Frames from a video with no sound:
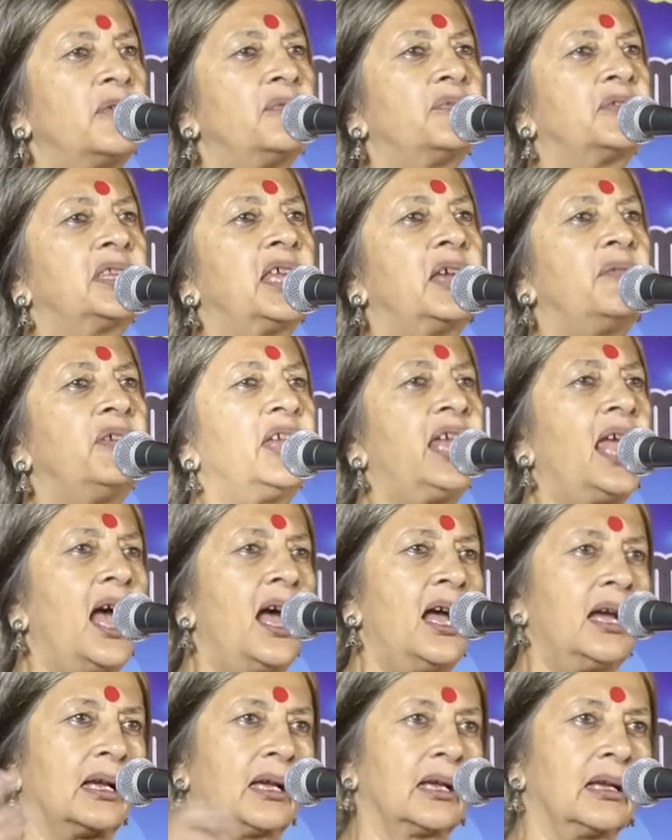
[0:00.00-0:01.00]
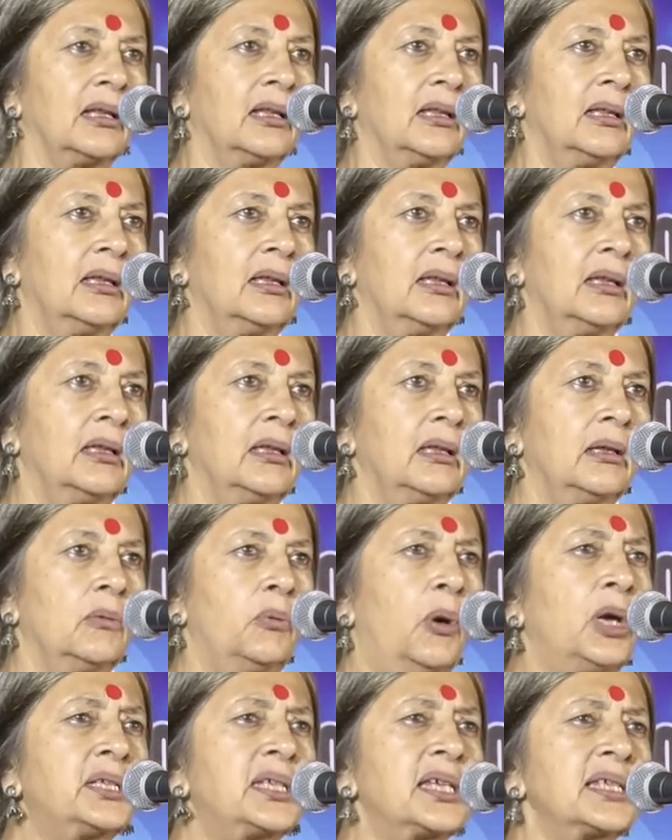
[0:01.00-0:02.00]
of Divyang?
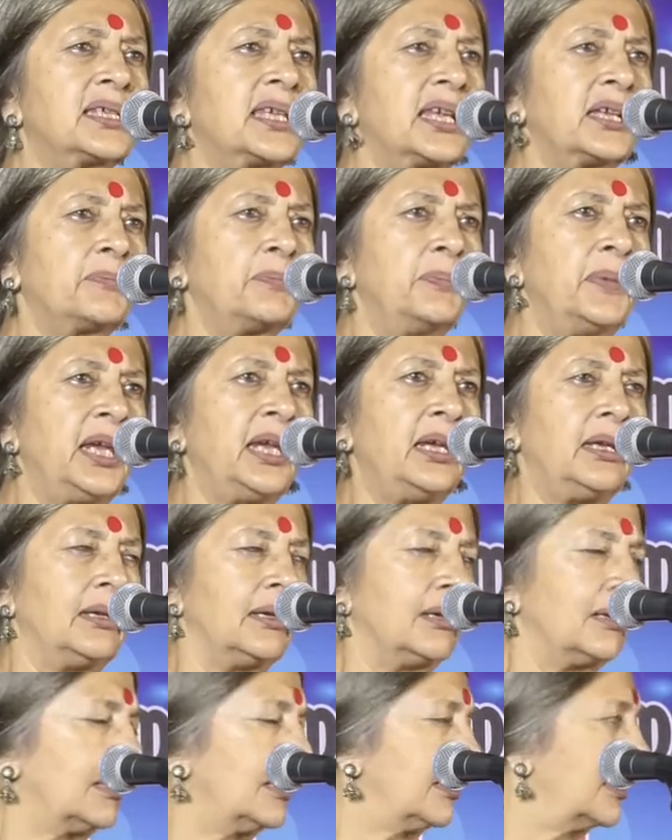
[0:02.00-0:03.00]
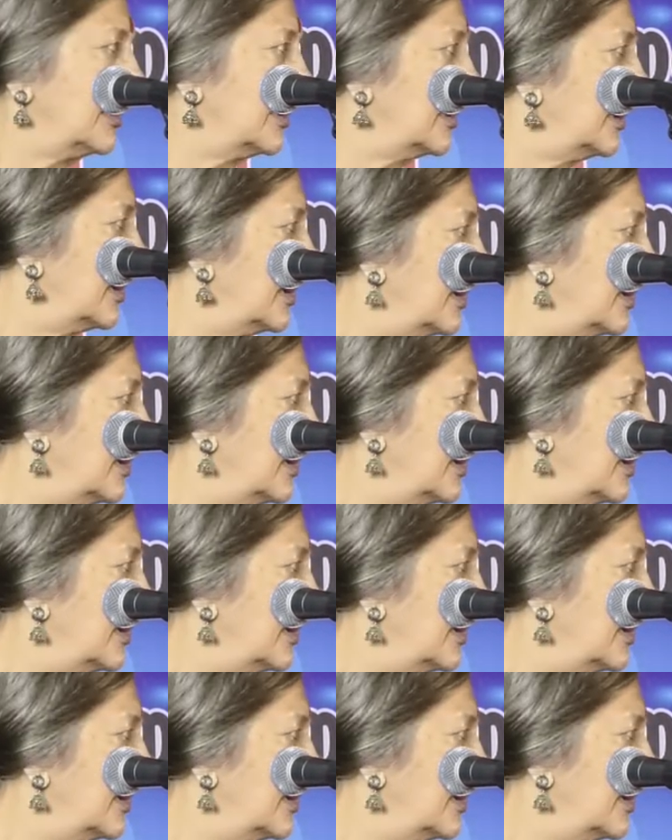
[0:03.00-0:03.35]
What does it mean?